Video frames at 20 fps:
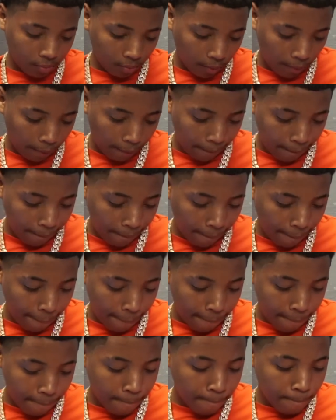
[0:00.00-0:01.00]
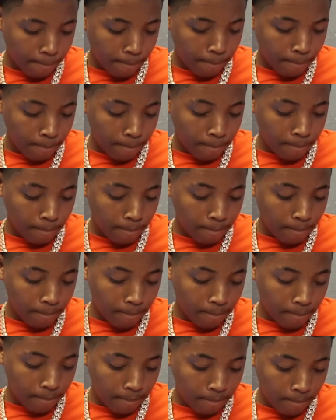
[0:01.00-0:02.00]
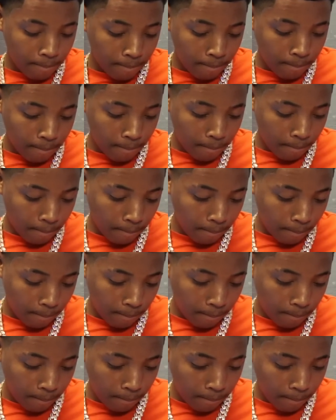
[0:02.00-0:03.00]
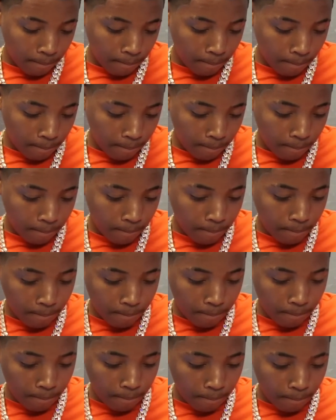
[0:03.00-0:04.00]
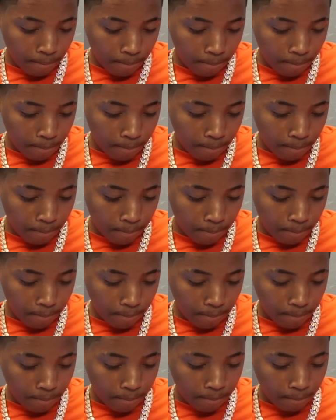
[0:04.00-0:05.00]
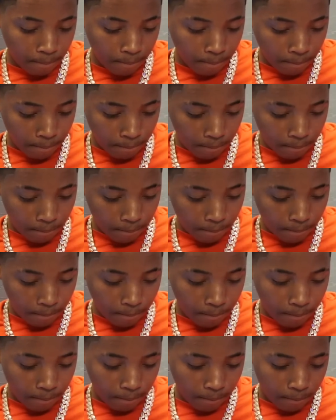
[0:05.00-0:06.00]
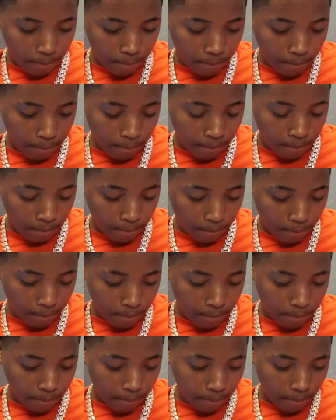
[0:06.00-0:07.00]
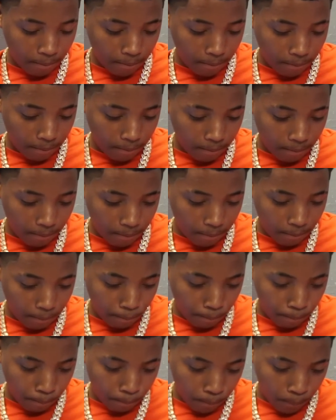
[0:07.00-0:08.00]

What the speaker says: This person isn't speaking.